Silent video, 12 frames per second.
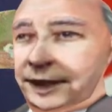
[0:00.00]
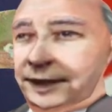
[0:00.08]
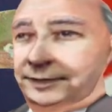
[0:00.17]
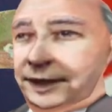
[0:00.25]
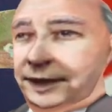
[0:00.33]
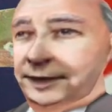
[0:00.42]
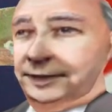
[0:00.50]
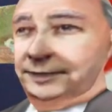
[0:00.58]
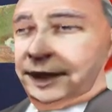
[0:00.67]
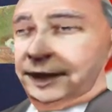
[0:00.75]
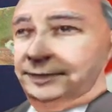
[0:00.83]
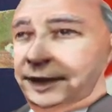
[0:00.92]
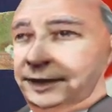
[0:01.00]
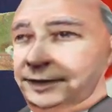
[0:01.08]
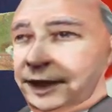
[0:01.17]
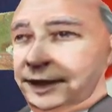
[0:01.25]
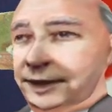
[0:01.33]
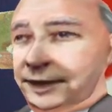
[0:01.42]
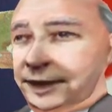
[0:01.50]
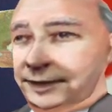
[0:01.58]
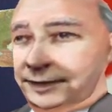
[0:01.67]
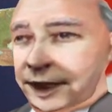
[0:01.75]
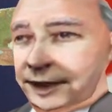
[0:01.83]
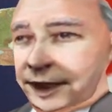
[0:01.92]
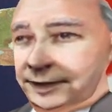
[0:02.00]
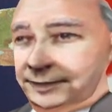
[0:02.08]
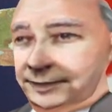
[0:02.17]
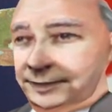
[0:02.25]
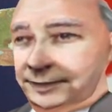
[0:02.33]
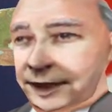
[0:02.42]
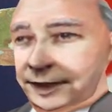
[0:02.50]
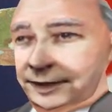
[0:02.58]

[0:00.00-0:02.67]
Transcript: given the specific chemicals found aboard the freighter,